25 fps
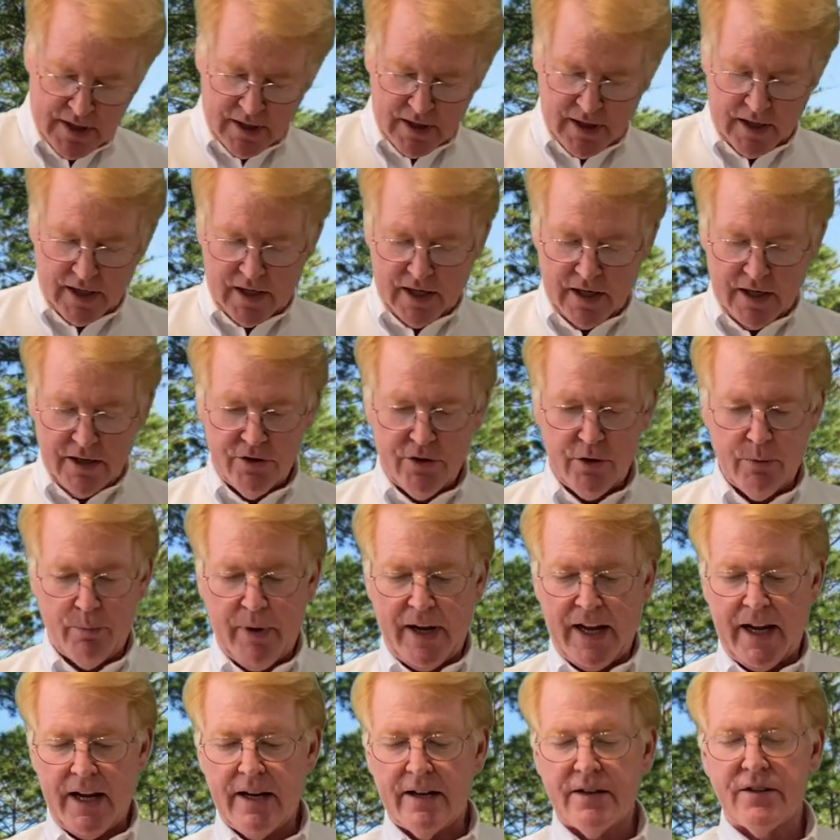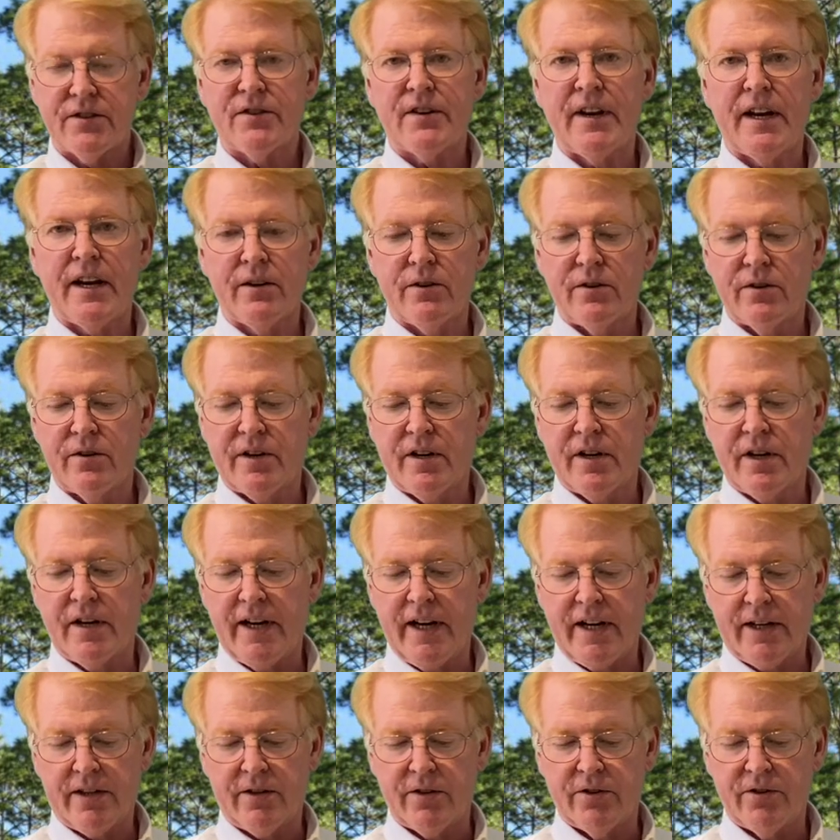uh, Japan standard
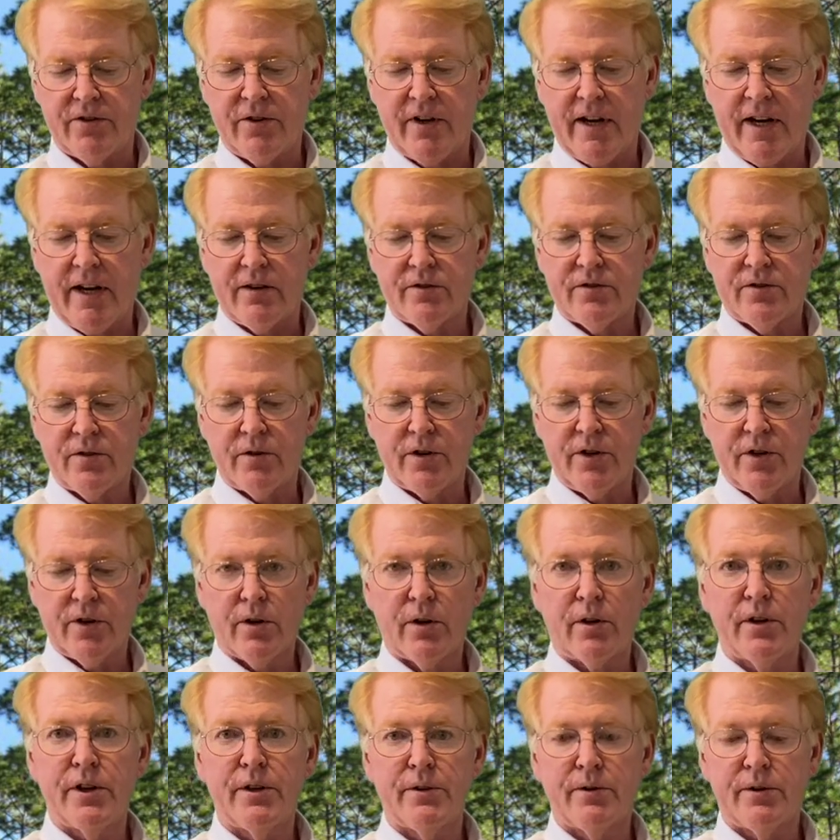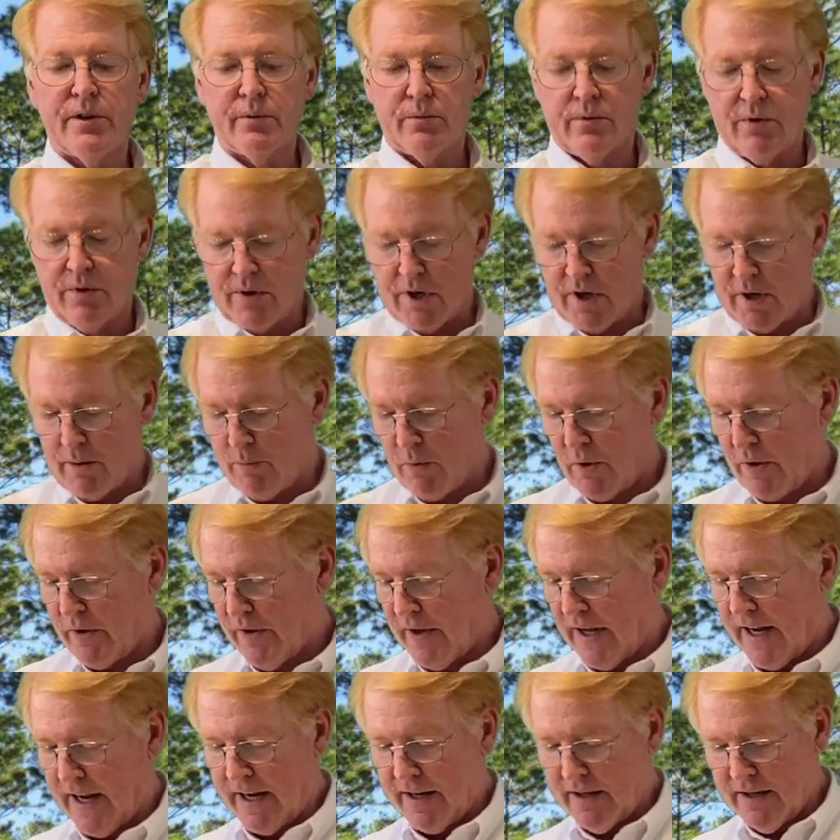connectors now, so your unit will come with
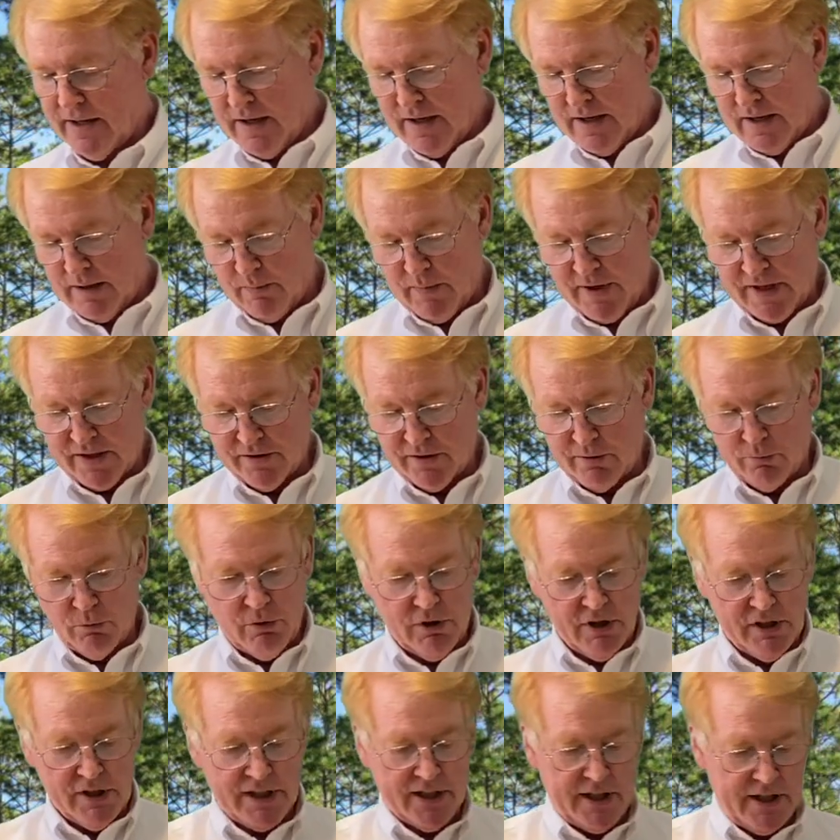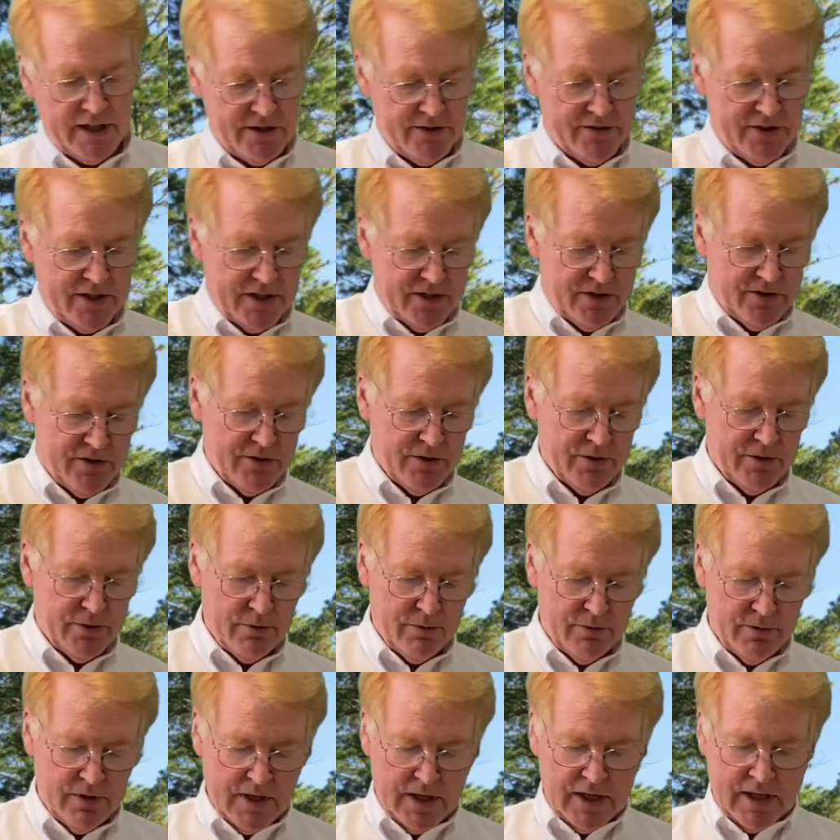that. Makes it really easy
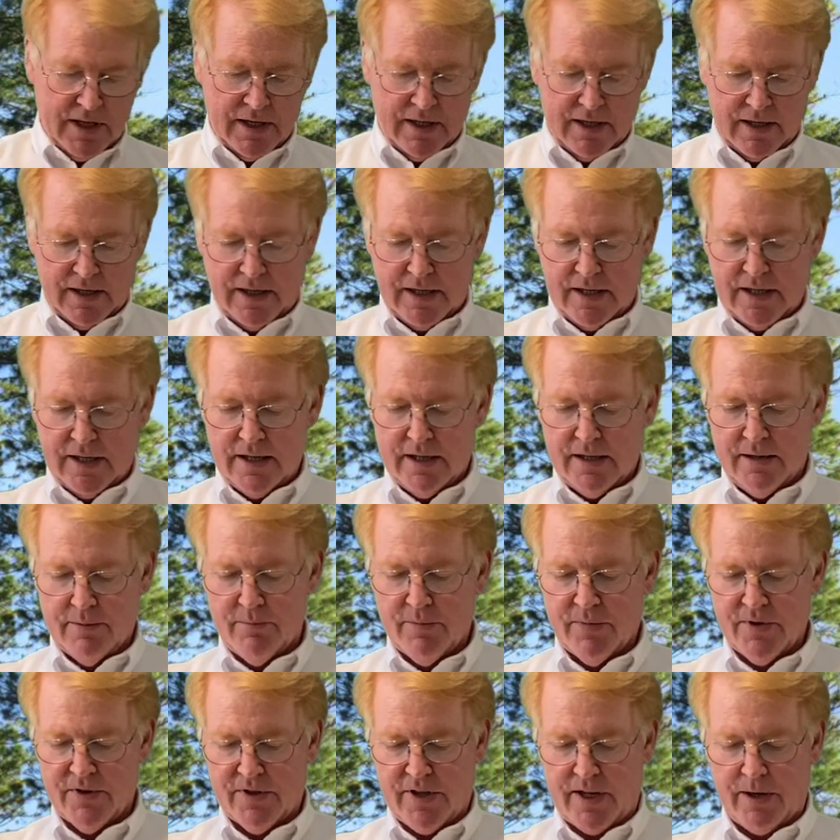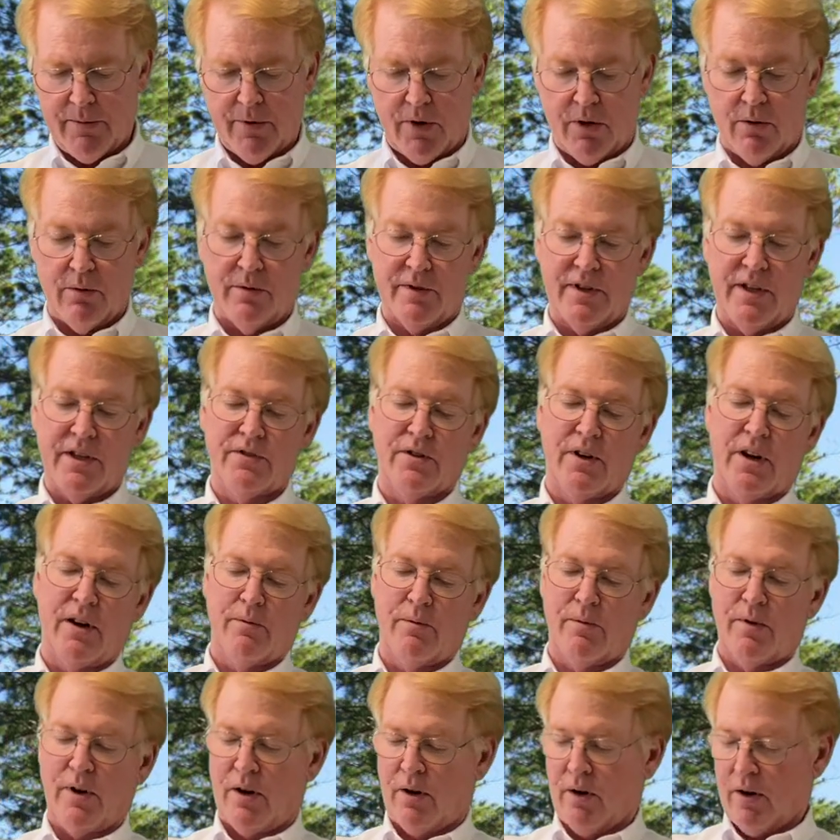to uh, say. Oh, and these are
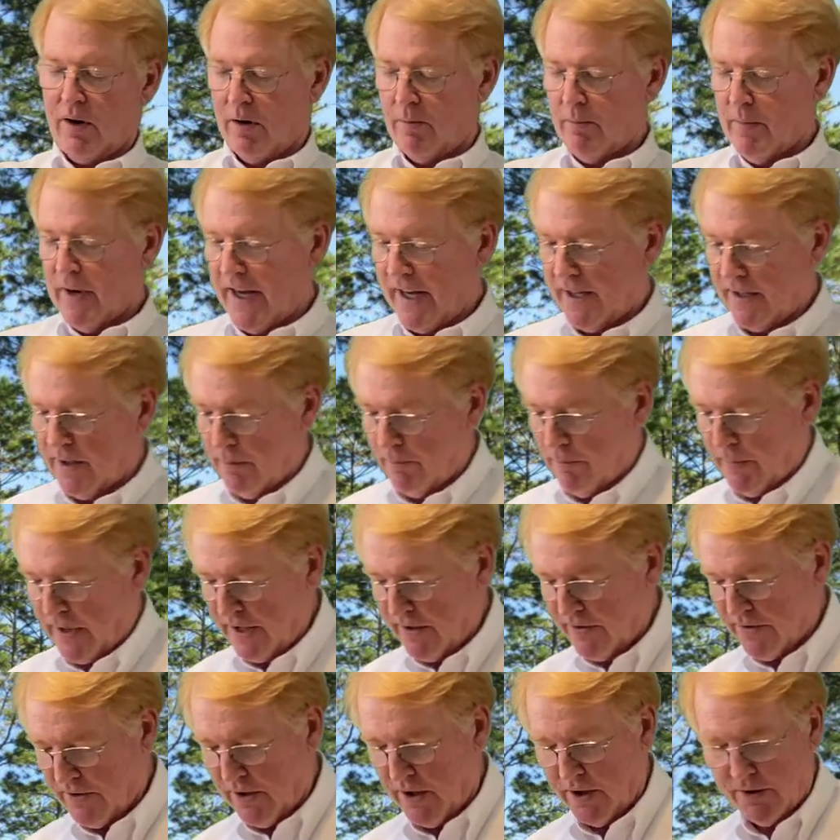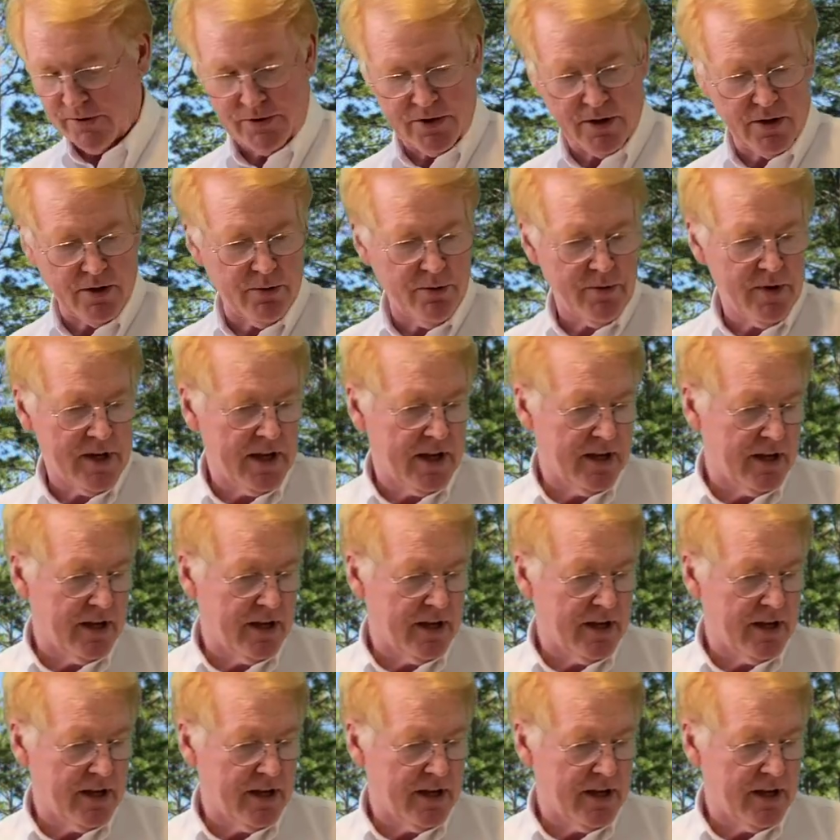are magnet based also.